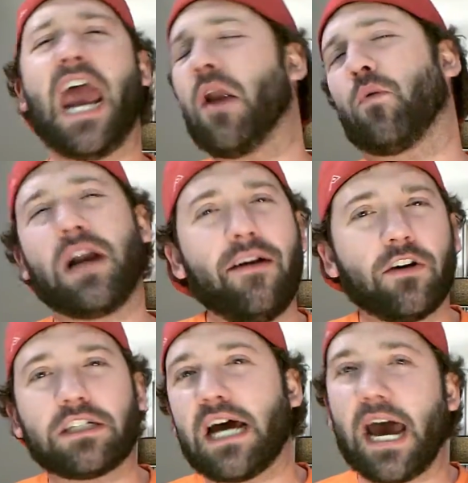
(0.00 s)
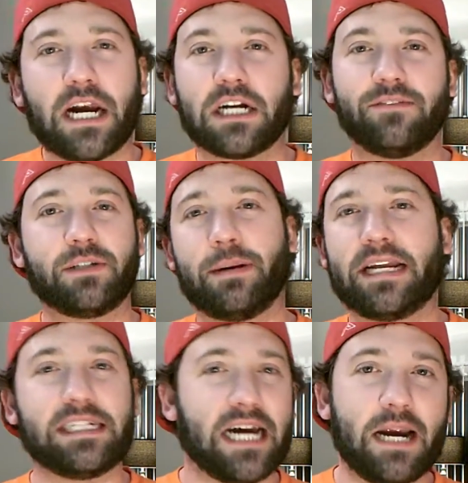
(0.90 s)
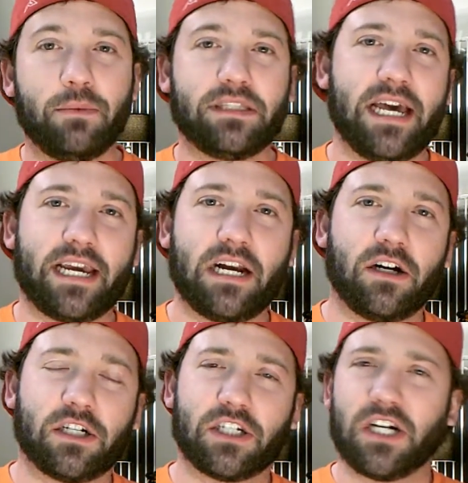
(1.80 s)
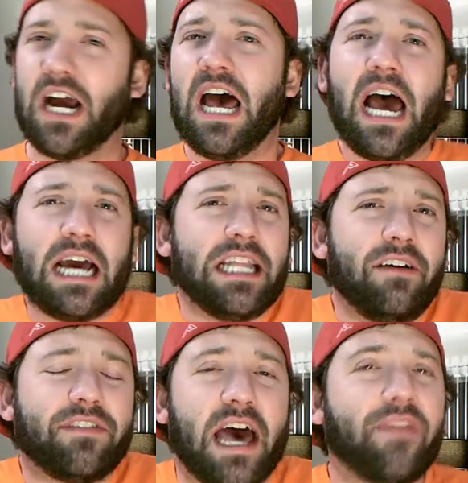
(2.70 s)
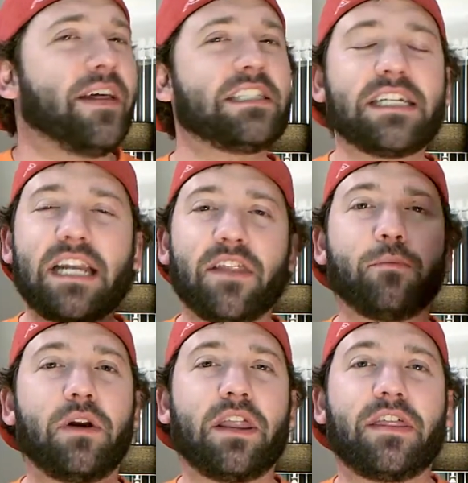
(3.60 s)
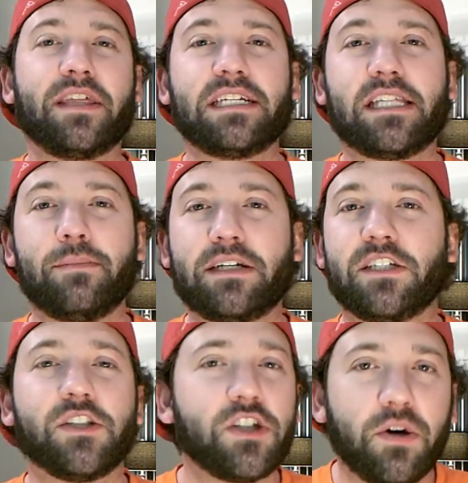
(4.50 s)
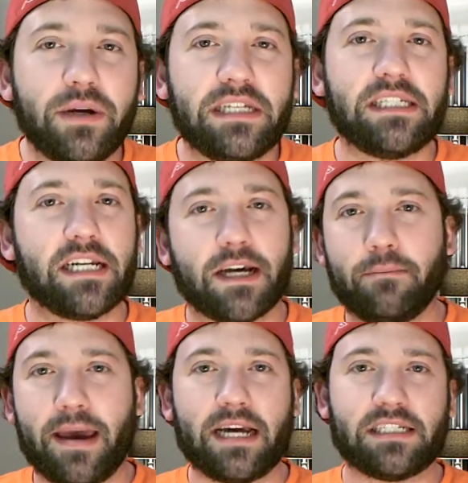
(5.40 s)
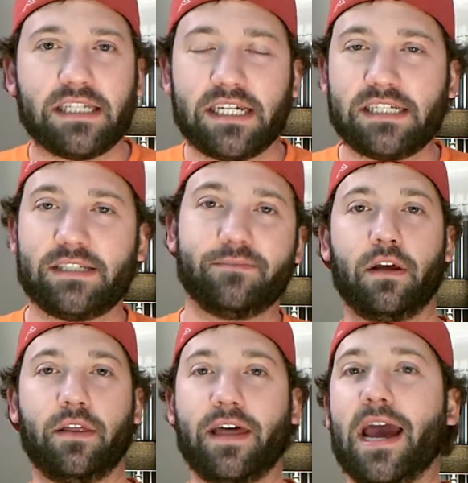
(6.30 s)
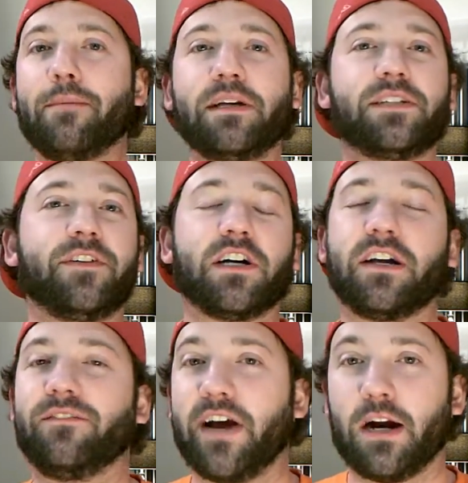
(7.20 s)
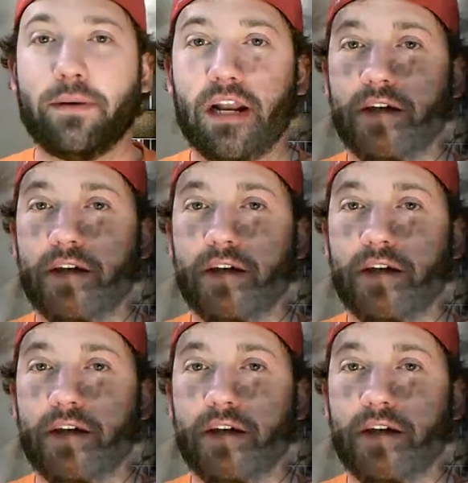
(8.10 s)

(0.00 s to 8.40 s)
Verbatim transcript: and we're never tired of spending time with that character. I love that. That's another one of the things that makes it so easy to come back to this. The atmospheric environment